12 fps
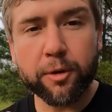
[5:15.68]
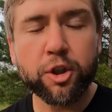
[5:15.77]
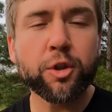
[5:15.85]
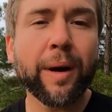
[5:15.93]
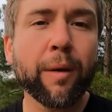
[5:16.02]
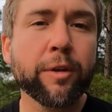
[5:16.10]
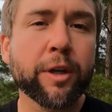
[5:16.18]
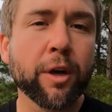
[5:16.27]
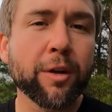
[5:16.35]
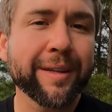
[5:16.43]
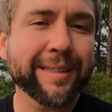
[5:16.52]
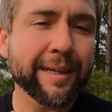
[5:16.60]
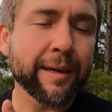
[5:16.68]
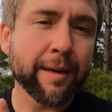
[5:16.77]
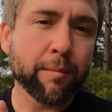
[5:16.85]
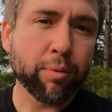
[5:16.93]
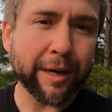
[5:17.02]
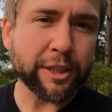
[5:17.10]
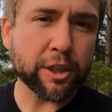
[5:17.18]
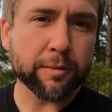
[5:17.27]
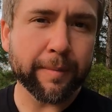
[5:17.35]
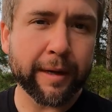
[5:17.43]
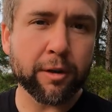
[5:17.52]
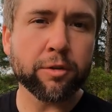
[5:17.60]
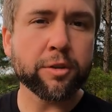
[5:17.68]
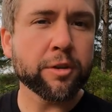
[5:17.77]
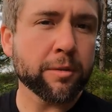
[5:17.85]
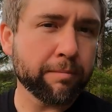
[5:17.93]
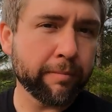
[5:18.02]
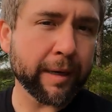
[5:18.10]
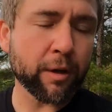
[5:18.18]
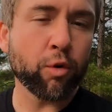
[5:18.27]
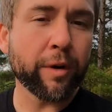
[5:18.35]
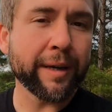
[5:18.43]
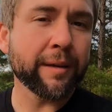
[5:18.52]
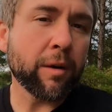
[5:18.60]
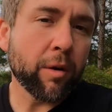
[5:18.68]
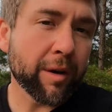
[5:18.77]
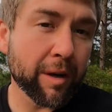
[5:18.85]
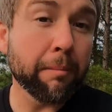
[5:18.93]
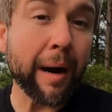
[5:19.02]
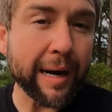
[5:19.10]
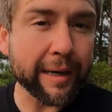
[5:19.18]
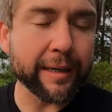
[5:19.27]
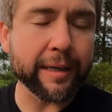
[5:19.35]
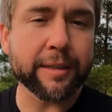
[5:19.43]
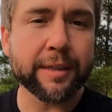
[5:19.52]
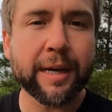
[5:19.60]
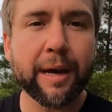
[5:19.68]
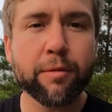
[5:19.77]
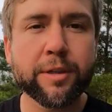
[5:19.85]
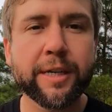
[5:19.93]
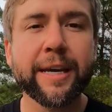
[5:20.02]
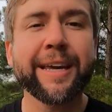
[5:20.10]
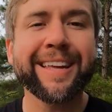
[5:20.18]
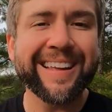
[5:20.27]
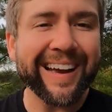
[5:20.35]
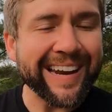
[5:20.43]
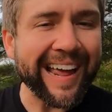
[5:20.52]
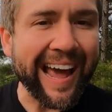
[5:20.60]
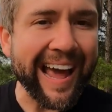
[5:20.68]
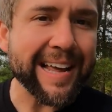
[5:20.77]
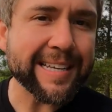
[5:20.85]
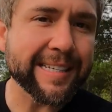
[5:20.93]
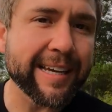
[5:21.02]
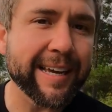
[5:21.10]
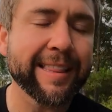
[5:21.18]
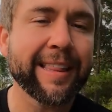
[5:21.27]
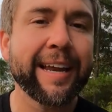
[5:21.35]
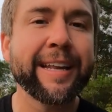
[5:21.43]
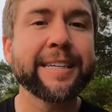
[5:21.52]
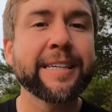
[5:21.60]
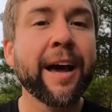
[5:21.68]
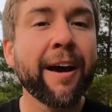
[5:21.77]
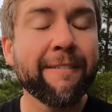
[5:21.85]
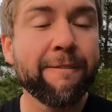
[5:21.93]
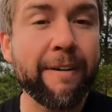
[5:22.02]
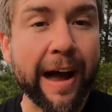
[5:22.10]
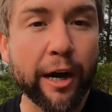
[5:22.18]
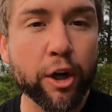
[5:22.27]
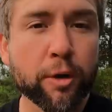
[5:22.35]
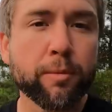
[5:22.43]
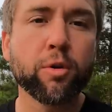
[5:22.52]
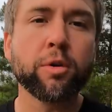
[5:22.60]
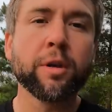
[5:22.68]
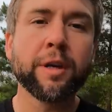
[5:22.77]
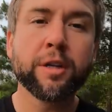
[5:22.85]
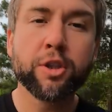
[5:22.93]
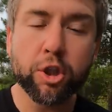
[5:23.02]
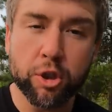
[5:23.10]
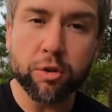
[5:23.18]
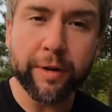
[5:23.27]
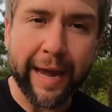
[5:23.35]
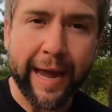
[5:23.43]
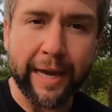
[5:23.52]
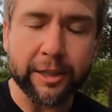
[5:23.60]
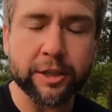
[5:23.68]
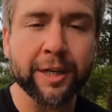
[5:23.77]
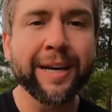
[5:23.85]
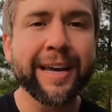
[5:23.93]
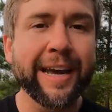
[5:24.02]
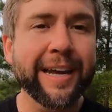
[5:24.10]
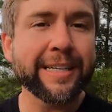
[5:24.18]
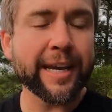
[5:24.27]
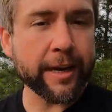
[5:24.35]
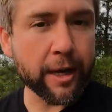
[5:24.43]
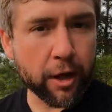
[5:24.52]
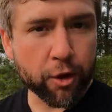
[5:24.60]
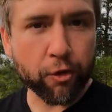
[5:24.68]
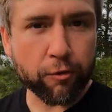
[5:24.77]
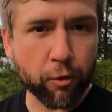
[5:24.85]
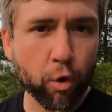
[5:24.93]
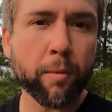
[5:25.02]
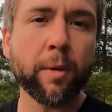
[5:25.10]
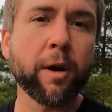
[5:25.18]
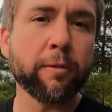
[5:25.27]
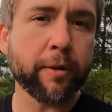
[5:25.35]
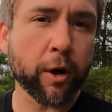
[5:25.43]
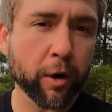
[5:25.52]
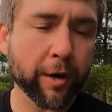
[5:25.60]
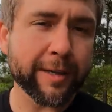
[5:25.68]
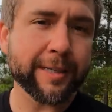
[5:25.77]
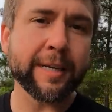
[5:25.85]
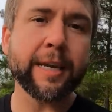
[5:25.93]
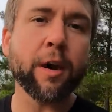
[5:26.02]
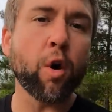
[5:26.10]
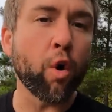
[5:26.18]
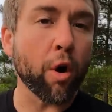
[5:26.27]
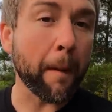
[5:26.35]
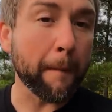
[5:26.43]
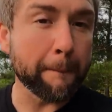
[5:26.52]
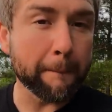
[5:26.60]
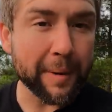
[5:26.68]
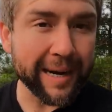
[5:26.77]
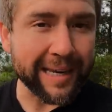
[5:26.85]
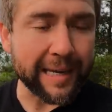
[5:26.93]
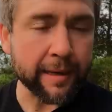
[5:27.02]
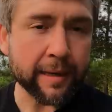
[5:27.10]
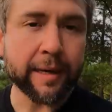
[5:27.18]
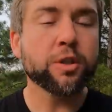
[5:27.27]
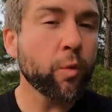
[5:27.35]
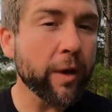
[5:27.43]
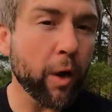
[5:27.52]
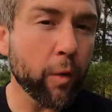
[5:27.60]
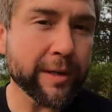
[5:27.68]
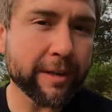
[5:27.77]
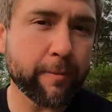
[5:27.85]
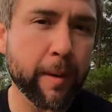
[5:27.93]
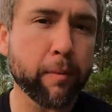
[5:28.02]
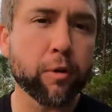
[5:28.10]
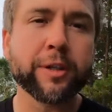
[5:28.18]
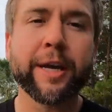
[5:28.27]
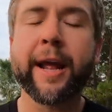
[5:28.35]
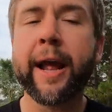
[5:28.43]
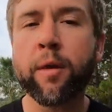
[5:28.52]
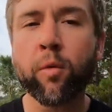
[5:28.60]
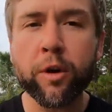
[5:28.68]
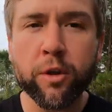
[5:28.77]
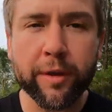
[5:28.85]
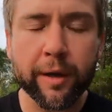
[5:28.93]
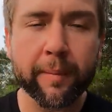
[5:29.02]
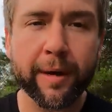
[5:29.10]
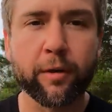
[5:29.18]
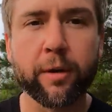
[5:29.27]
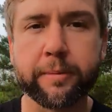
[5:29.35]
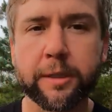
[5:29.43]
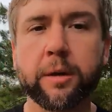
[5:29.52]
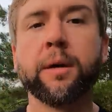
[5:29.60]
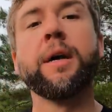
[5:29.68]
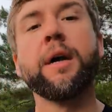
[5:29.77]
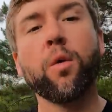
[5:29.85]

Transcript: Number two, I would call it precious metals, Bitcoin, commodities. I would say an asset that is valuable to cash. It is another form of currency or money. So we always have people say, hey, what do you think about crypto?